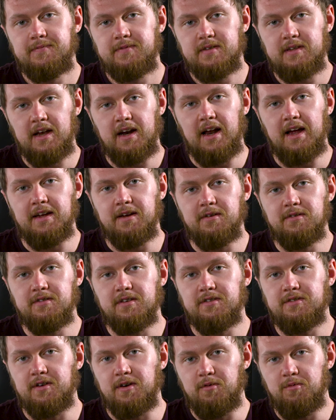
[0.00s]
And I use
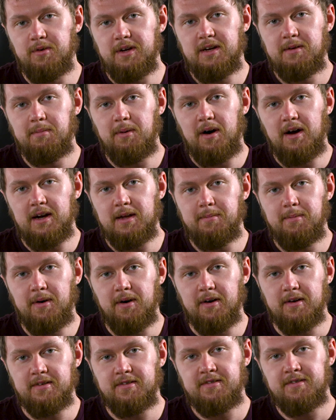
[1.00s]
this on weak body
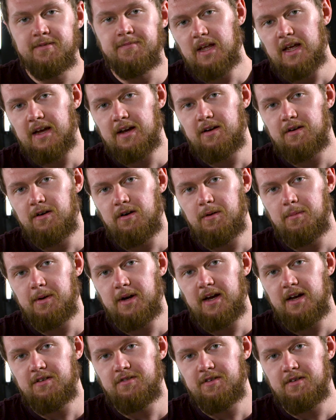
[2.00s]
parts in
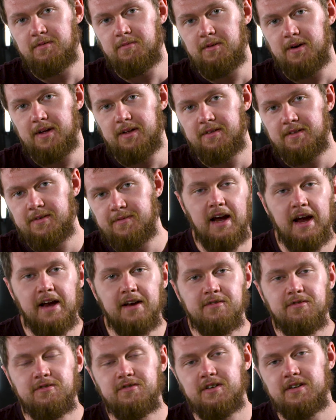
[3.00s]
combination with
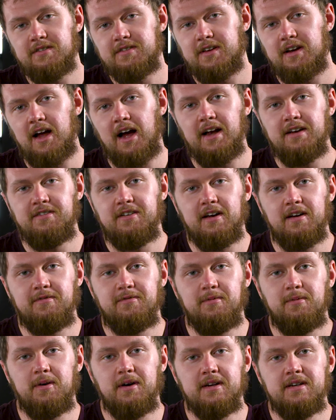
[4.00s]
androgens and
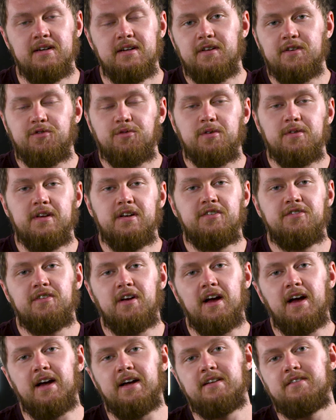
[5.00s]
IGF-1. This really
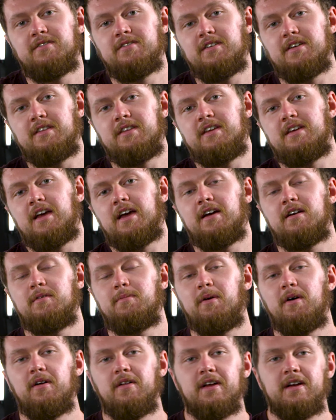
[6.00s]
shines. In the
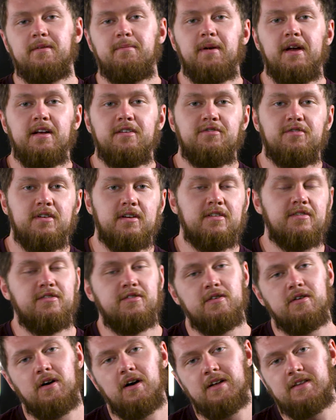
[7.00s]
anabolic matrix,
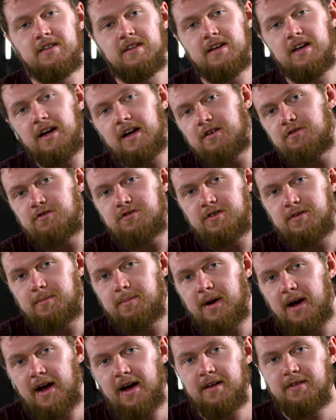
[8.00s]
you got the androgen
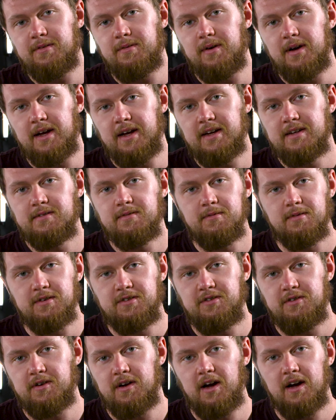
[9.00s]
pathway,
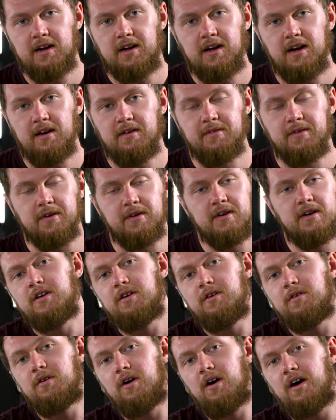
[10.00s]
which you got covered.
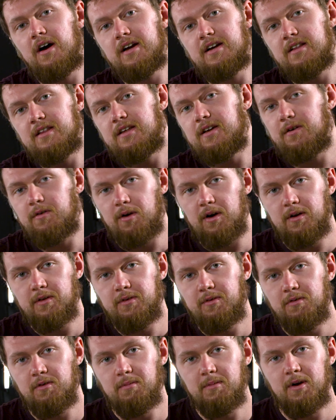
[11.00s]
You got the growth
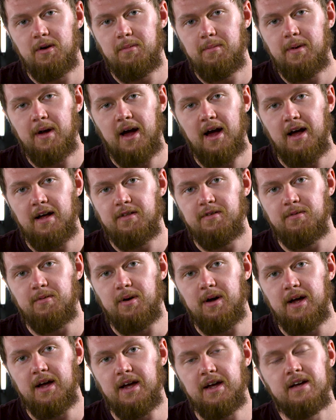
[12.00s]
hormone
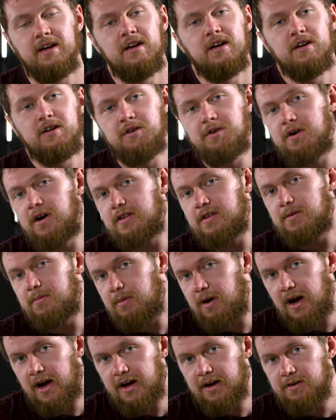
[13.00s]
pathway. You got the
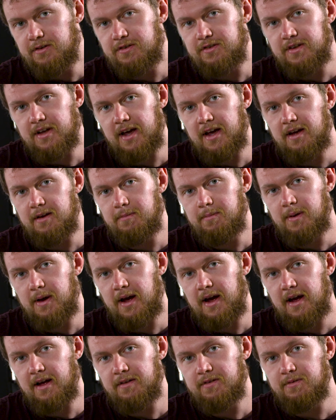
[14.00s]
myostatin
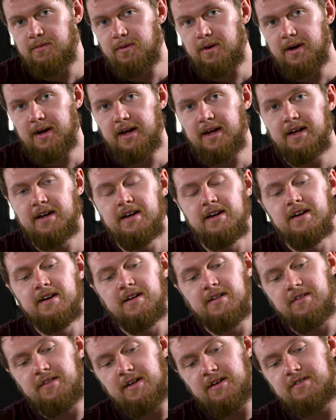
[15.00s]
pathway.
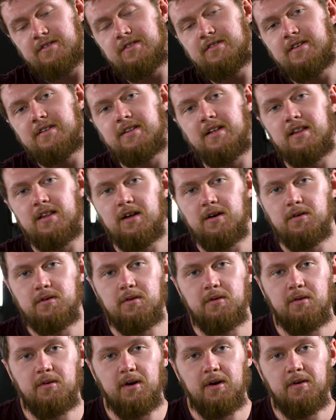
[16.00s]
This is in the
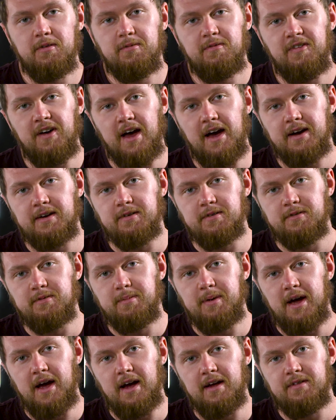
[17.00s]
local growth factors
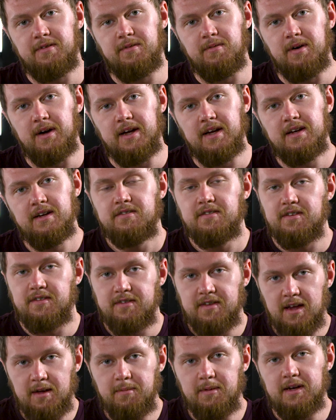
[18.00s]
pathway.
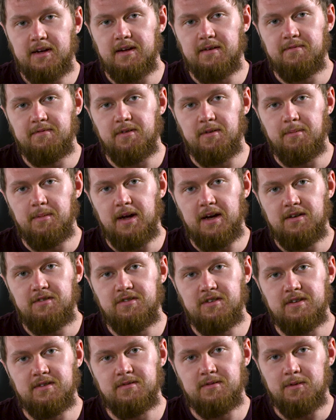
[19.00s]
Systemic
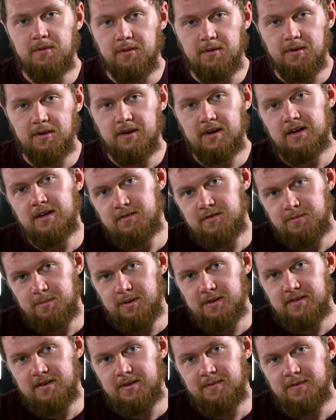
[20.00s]
inflammation, or
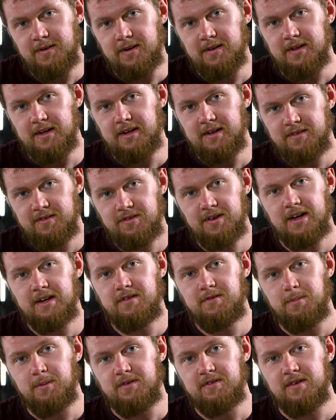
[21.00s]
specifically
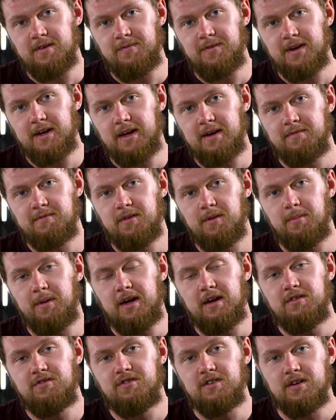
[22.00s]
site-specific
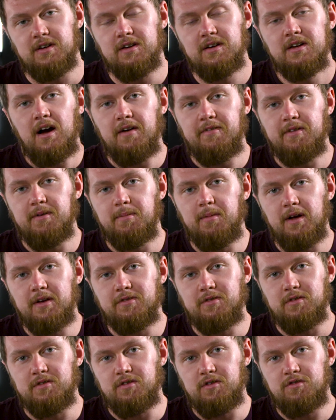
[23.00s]
inflammation of the
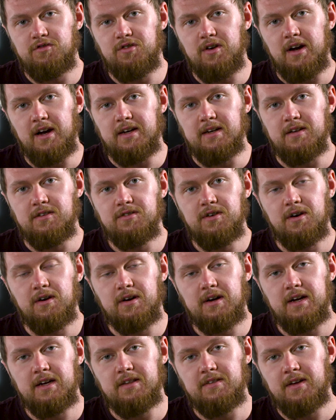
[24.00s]
muscles you're trying to
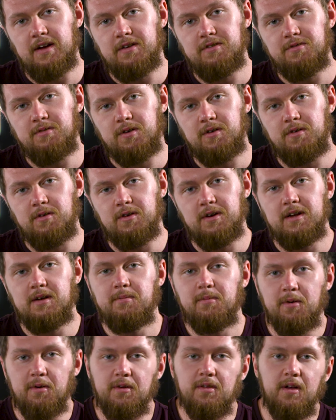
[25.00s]
target, thus recruiting
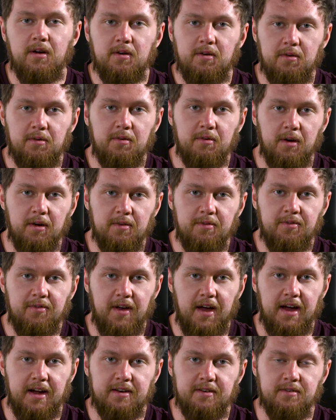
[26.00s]
more local growth
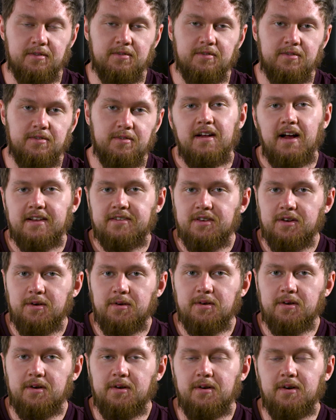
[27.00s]
factors. That's the
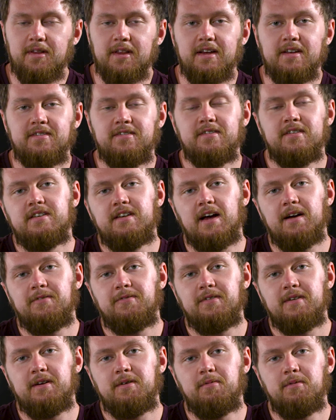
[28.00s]
whole goal of this.
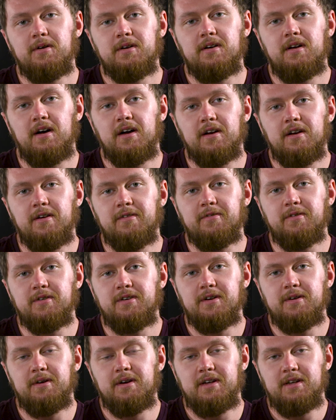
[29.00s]
Definitely would not
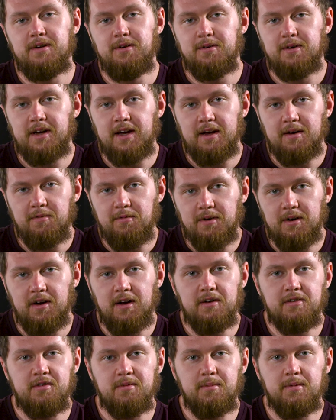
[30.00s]
overdo it. You can
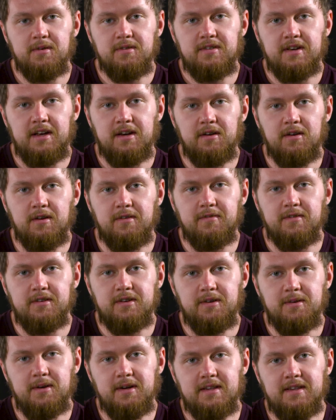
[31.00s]
100%
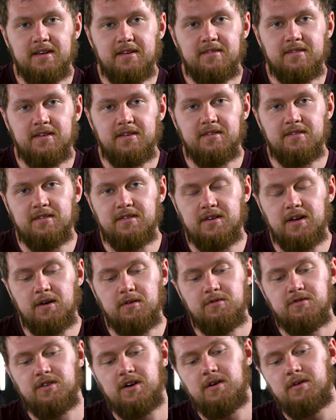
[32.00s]
overdo it. This is
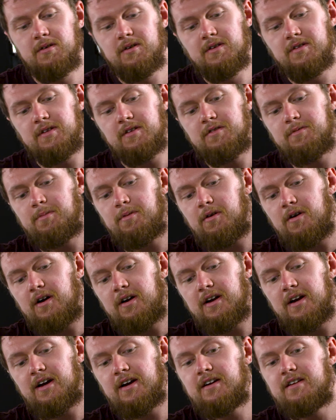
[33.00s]
no joke. This
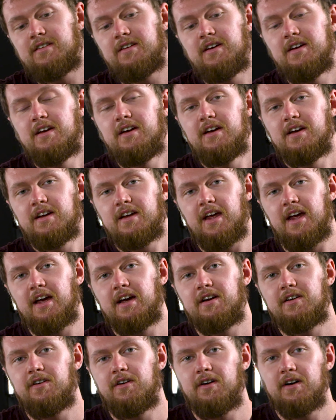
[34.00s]
product
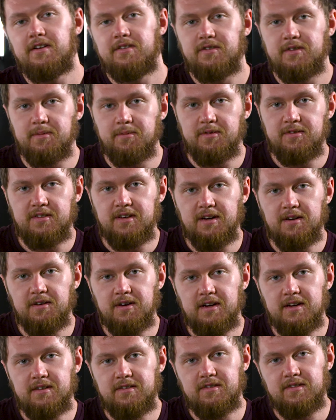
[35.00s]
can cause some
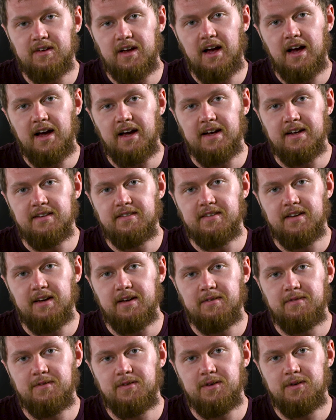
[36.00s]
serious sides
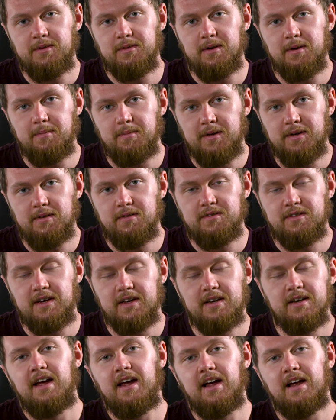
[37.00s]
if you abuse
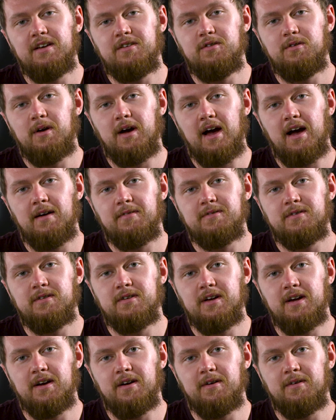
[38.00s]
it, and you have to
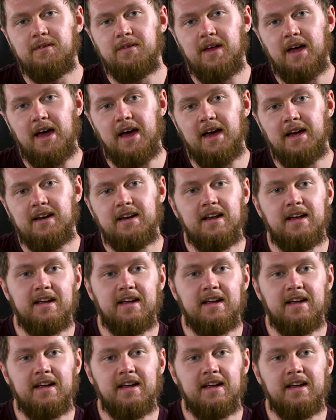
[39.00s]
know that.